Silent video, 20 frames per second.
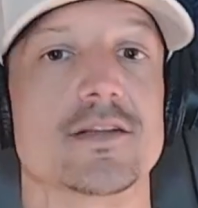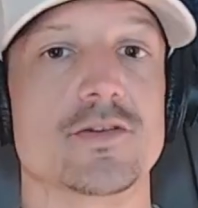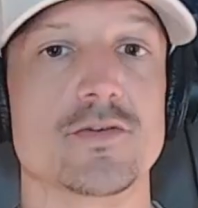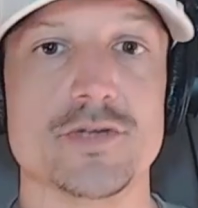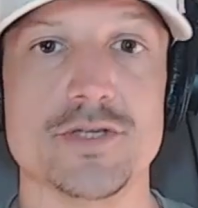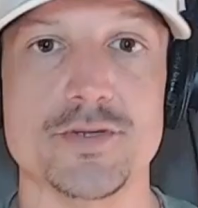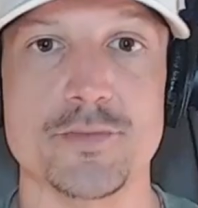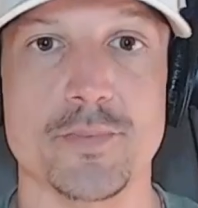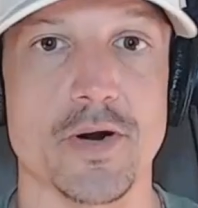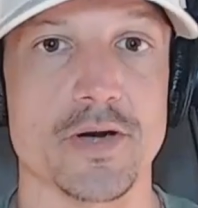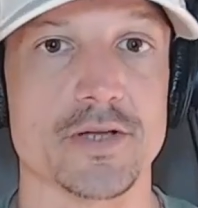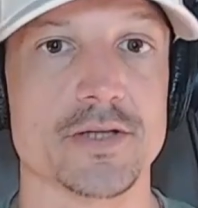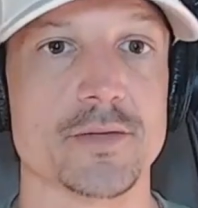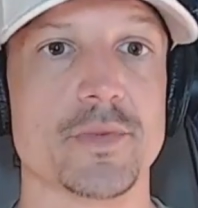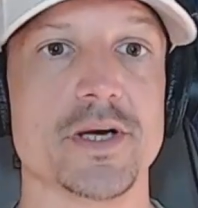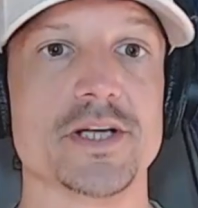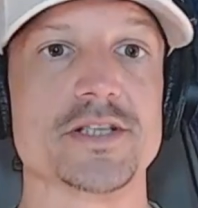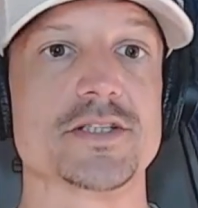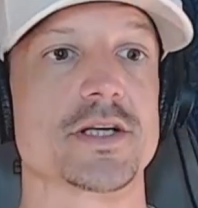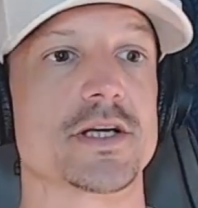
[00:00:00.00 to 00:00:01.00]
Louis, who parked the
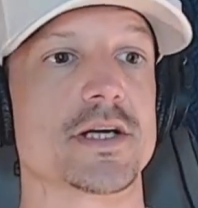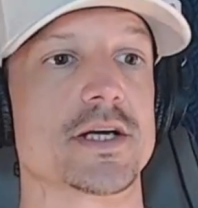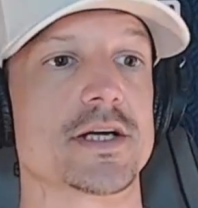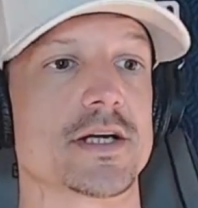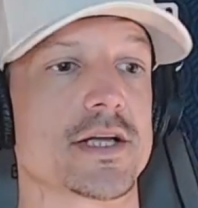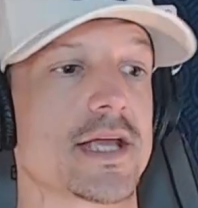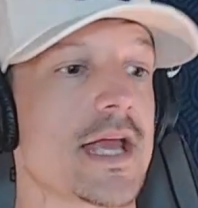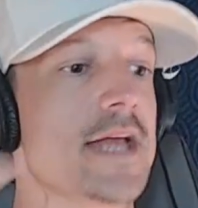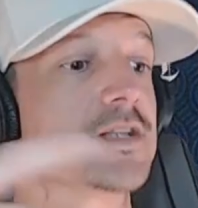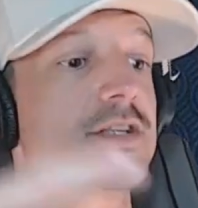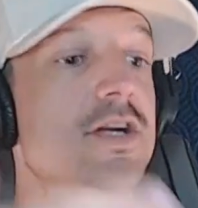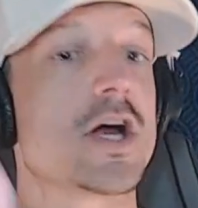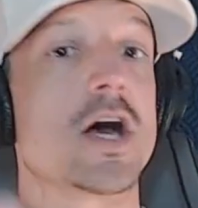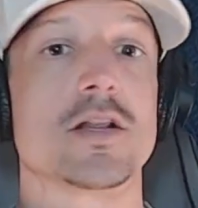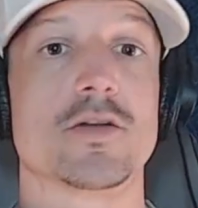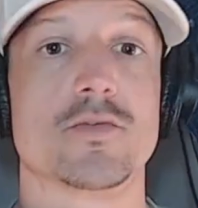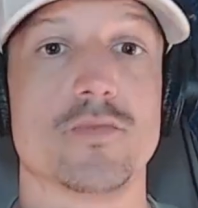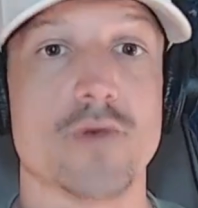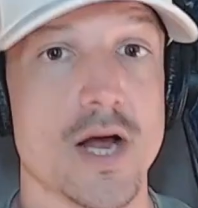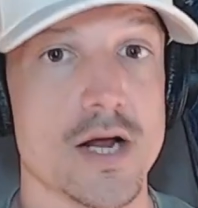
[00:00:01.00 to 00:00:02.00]
bus, against
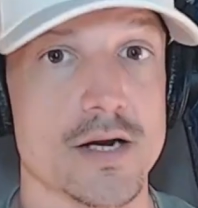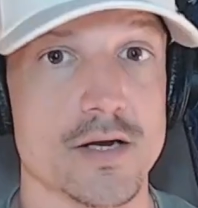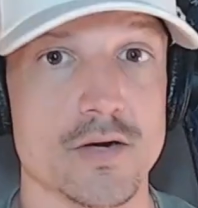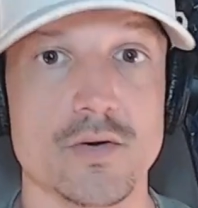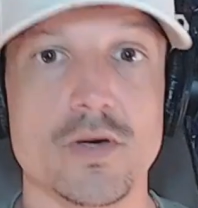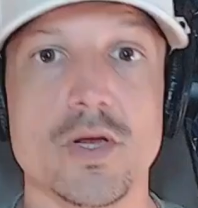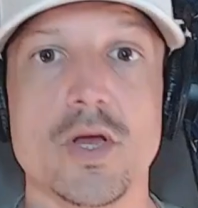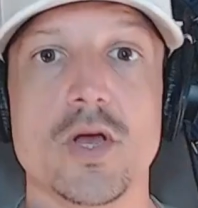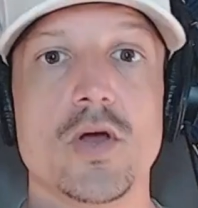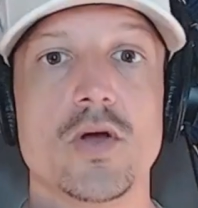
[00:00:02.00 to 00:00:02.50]
Colorado,